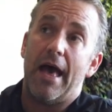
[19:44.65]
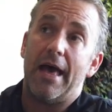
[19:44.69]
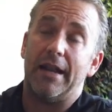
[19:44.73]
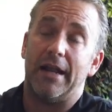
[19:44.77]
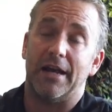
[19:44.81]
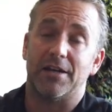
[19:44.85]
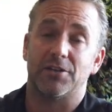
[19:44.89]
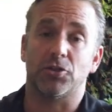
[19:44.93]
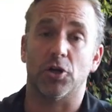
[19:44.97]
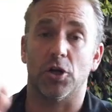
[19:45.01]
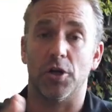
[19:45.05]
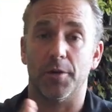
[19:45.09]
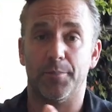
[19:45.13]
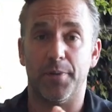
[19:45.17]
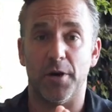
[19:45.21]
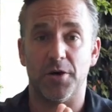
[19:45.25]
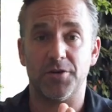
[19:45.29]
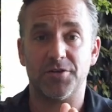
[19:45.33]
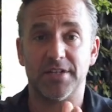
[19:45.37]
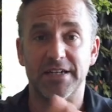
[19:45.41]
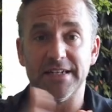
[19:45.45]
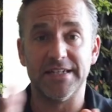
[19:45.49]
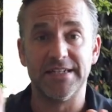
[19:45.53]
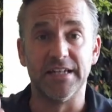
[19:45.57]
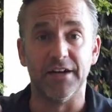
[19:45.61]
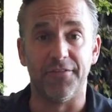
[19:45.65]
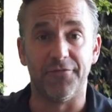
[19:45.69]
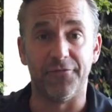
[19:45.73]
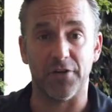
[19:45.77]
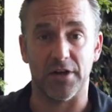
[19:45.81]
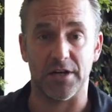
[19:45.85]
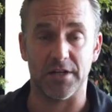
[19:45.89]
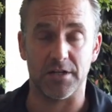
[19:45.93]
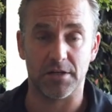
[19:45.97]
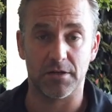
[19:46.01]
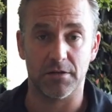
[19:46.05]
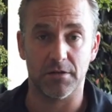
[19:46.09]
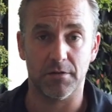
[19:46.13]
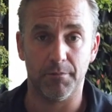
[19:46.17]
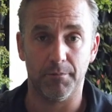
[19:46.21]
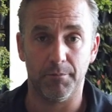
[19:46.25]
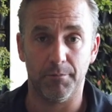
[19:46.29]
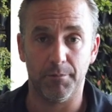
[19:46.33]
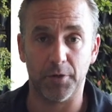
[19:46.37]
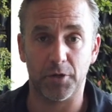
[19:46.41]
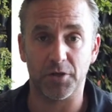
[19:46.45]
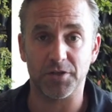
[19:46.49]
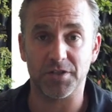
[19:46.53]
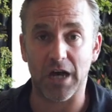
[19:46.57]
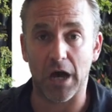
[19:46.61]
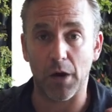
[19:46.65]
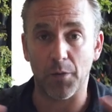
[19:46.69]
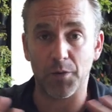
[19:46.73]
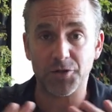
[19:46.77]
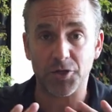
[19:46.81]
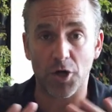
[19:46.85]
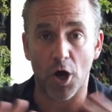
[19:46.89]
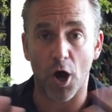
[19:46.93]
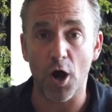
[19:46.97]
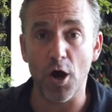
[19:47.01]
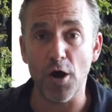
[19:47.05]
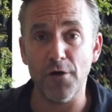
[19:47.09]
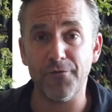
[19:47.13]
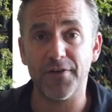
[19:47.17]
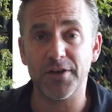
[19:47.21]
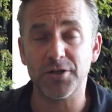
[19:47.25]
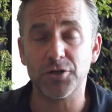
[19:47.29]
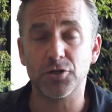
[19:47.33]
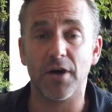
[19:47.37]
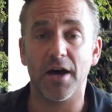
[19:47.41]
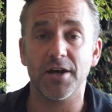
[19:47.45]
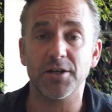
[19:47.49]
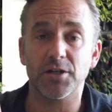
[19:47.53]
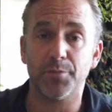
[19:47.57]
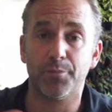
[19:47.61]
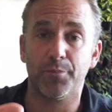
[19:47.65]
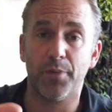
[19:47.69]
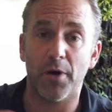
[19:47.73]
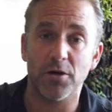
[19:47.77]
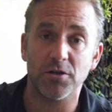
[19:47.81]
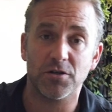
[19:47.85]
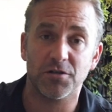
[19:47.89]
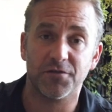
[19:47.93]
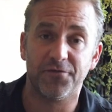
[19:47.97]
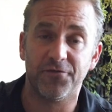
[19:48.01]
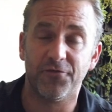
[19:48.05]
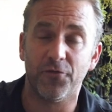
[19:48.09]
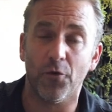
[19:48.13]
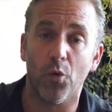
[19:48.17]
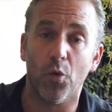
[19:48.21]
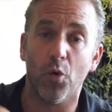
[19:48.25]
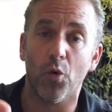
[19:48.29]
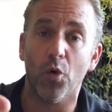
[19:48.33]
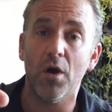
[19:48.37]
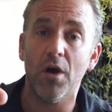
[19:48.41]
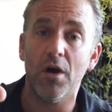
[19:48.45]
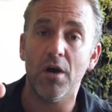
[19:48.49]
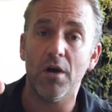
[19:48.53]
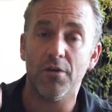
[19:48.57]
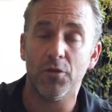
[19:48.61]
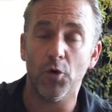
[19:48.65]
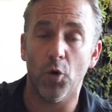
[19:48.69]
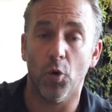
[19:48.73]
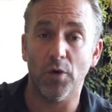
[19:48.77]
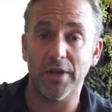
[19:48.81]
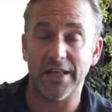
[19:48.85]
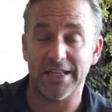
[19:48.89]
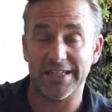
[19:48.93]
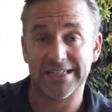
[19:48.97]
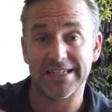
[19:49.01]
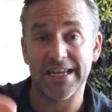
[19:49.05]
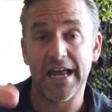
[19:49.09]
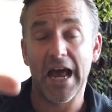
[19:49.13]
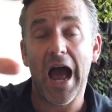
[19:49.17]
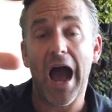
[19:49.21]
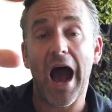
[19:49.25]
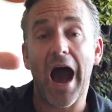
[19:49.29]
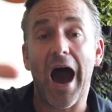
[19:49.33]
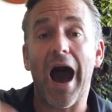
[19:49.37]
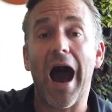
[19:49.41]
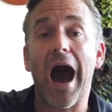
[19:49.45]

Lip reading: and I started posting different because I was over trying to post for the audience.